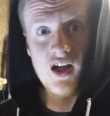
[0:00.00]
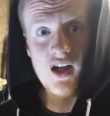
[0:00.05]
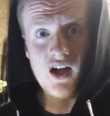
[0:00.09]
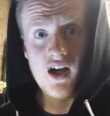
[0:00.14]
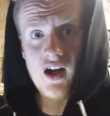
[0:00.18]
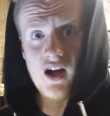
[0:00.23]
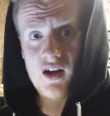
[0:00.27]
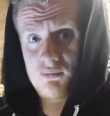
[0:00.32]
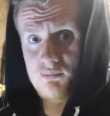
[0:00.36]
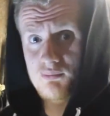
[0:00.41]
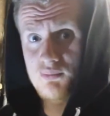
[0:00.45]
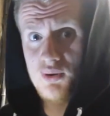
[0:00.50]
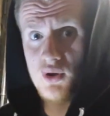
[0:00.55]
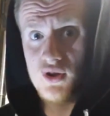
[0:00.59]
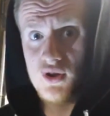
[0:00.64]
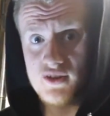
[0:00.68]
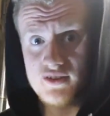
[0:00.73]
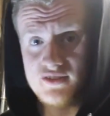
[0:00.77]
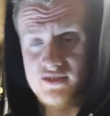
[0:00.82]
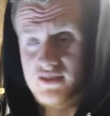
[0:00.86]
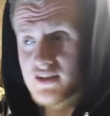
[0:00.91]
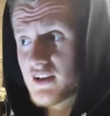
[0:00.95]
I
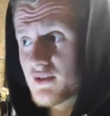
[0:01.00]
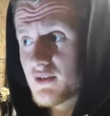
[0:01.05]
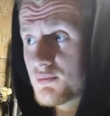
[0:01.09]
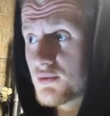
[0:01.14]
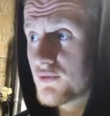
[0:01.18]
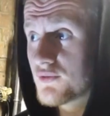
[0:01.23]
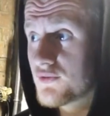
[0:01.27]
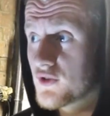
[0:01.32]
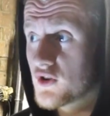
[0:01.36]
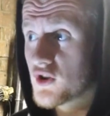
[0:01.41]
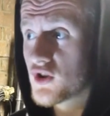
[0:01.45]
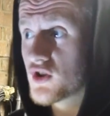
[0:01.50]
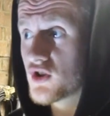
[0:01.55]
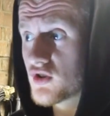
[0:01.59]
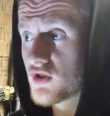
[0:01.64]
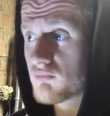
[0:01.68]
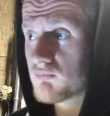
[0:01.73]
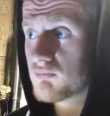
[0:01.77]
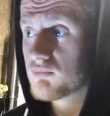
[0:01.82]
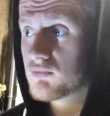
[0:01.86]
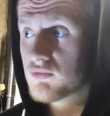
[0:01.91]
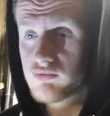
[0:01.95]
personally prefer
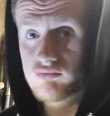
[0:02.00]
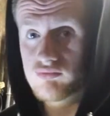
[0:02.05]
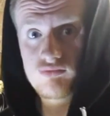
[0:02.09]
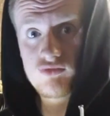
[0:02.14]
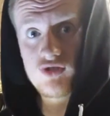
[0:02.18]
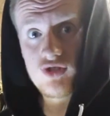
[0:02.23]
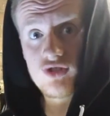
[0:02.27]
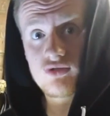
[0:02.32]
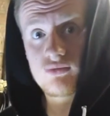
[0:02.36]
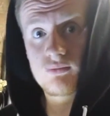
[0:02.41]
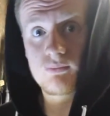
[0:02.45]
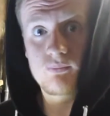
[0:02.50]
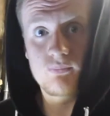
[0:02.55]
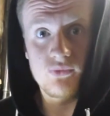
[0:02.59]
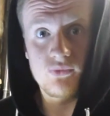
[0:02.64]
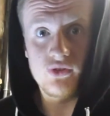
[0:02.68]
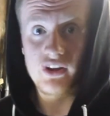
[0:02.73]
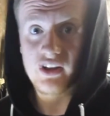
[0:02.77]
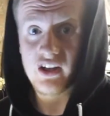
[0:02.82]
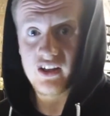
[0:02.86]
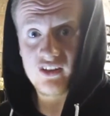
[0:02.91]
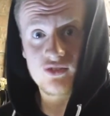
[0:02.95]
just
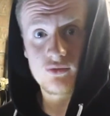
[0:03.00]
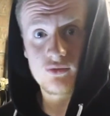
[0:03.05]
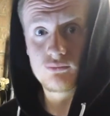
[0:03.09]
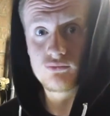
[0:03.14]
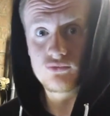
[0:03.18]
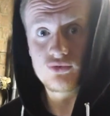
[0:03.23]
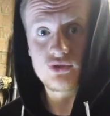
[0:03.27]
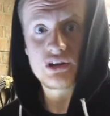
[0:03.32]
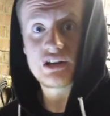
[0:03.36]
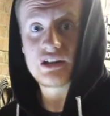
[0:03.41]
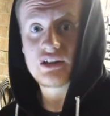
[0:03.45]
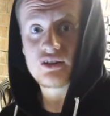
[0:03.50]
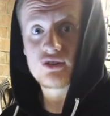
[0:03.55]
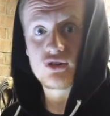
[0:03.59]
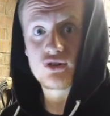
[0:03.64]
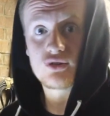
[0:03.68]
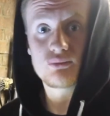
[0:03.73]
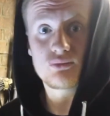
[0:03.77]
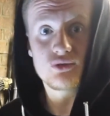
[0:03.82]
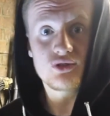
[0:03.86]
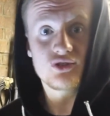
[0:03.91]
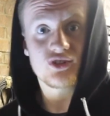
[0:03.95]
to get some really
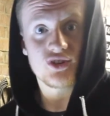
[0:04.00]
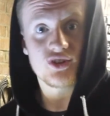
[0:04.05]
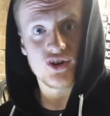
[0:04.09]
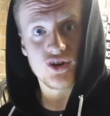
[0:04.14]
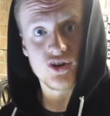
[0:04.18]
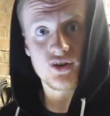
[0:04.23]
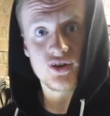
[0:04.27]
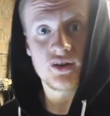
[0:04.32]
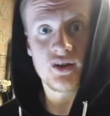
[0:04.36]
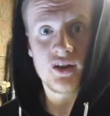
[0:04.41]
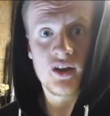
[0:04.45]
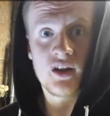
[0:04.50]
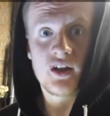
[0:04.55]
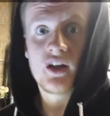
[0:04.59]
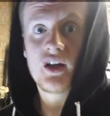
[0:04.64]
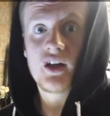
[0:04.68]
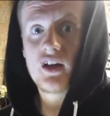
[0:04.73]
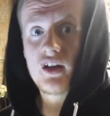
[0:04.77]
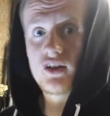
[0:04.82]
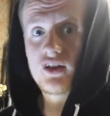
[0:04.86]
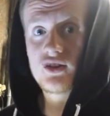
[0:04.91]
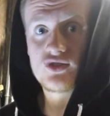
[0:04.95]
good music on
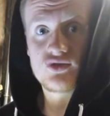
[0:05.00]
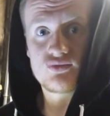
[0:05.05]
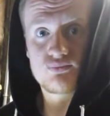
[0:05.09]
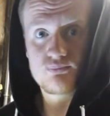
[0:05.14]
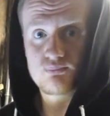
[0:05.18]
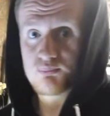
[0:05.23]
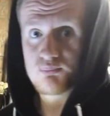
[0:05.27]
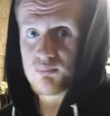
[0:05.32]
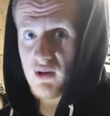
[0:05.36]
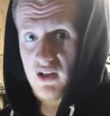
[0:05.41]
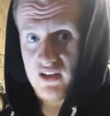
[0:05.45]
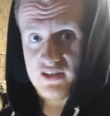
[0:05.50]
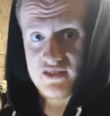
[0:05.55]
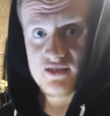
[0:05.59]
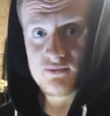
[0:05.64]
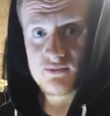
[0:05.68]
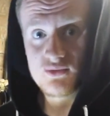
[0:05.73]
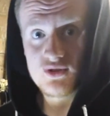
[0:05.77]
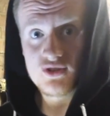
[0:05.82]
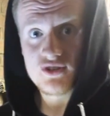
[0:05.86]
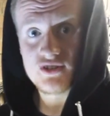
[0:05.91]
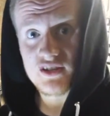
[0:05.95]
and just blast the
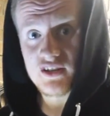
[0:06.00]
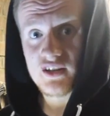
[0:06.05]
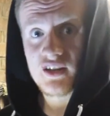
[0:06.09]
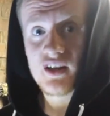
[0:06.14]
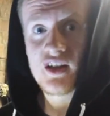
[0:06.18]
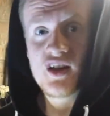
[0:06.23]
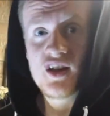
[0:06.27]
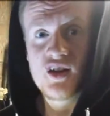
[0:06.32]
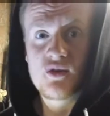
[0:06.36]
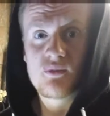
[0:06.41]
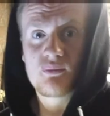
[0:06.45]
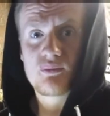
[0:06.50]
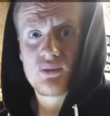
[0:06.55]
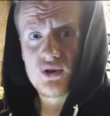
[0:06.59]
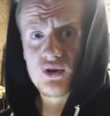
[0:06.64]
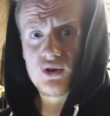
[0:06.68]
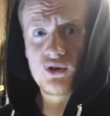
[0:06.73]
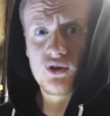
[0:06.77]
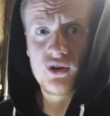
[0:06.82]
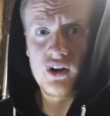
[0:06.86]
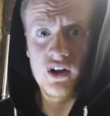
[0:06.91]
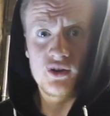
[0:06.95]
music.
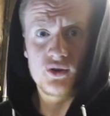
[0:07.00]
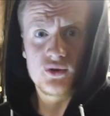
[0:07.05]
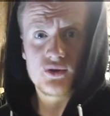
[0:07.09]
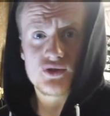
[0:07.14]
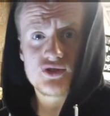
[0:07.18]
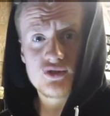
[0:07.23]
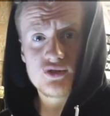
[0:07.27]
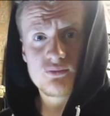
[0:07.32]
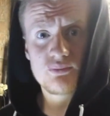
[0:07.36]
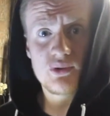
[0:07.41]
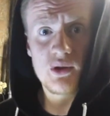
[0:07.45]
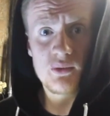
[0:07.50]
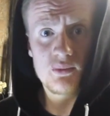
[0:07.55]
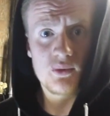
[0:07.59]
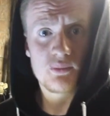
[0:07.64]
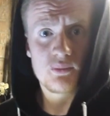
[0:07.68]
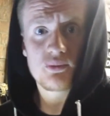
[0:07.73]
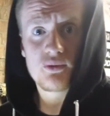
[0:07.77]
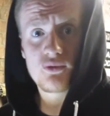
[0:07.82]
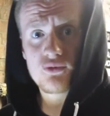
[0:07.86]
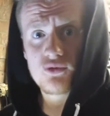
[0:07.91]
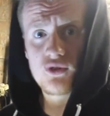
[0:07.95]
But I know some people
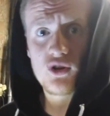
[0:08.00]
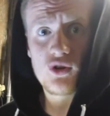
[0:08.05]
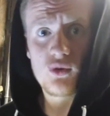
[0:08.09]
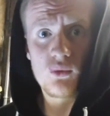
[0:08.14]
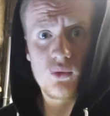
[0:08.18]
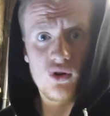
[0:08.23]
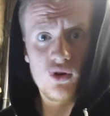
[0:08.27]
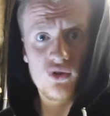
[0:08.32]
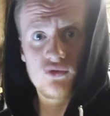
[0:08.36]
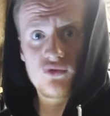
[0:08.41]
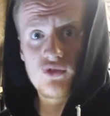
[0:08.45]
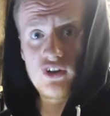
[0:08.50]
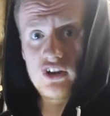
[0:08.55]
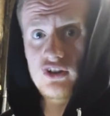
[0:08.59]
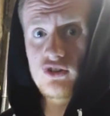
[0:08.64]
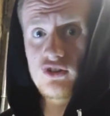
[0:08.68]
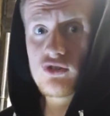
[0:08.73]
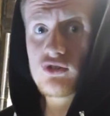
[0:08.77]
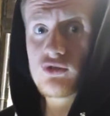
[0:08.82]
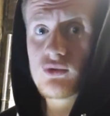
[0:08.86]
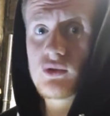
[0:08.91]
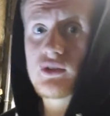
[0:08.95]
prefer to watch
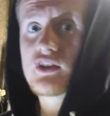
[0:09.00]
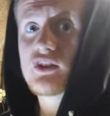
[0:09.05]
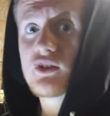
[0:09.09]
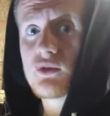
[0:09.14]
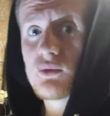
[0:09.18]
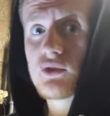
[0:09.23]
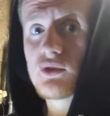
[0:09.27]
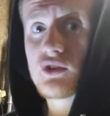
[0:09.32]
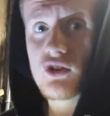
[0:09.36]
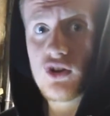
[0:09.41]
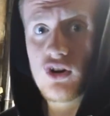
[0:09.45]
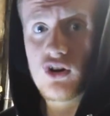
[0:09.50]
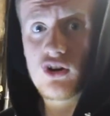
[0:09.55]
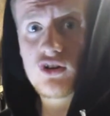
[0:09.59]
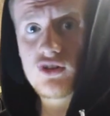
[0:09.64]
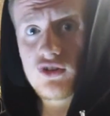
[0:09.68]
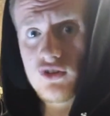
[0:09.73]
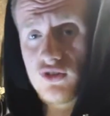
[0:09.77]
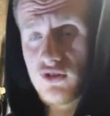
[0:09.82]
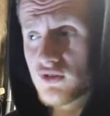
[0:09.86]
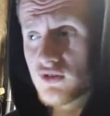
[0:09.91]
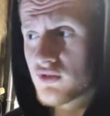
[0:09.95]
videos when they're doing the
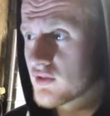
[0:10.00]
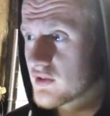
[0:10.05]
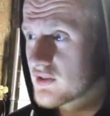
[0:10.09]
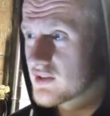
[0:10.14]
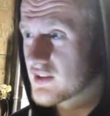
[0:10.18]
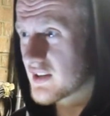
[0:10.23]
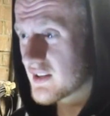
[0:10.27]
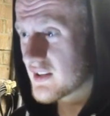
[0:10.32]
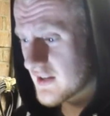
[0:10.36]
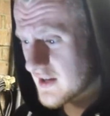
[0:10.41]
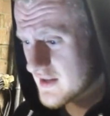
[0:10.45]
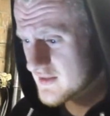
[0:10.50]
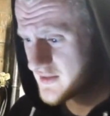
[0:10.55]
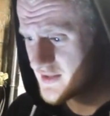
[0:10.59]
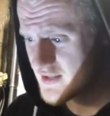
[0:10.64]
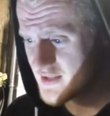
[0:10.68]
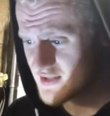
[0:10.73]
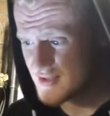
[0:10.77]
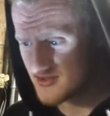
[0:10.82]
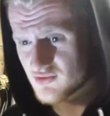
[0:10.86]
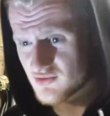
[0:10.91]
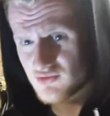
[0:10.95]
cardio, and you can get
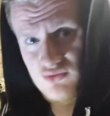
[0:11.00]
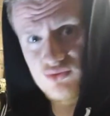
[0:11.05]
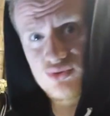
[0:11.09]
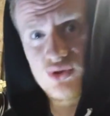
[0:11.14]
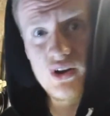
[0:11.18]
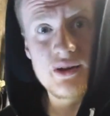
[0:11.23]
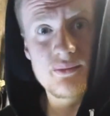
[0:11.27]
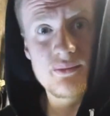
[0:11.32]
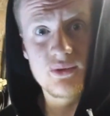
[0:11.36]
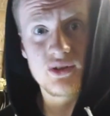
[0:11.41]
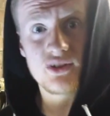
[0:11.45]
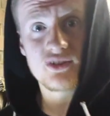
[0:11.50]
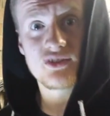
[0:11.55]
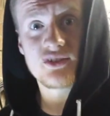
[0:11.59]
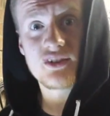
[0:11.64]
these treadmills